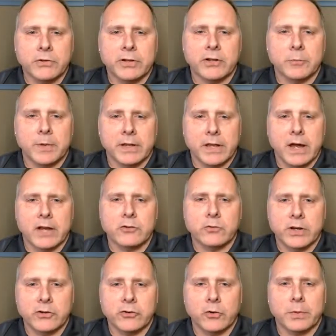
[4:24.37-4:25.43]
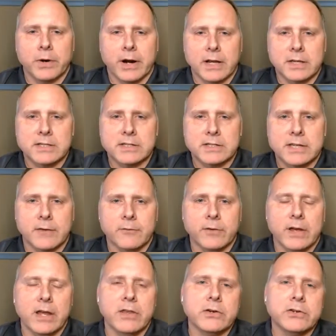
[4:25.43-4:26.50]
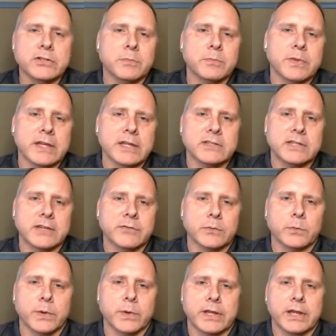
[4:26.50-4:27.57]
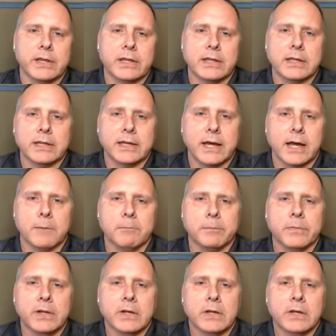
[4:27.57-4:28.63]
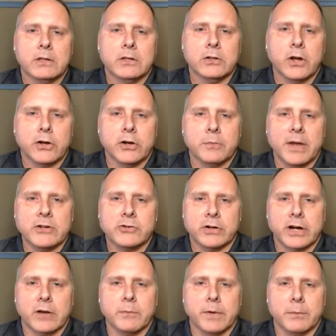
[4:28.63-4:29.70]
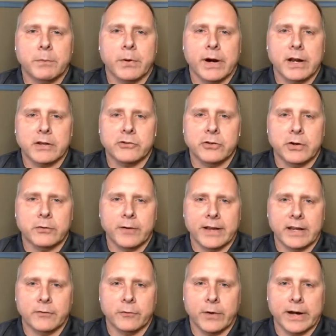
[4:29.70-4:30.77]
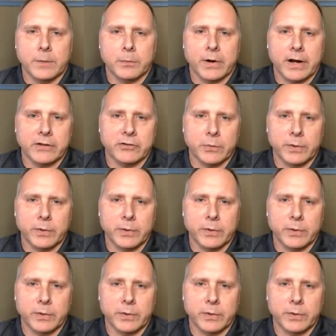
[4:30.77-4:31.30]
it's been non-traditional products and stuff. And there's some things even within the, your major government products and your Fannie Freddie products that we've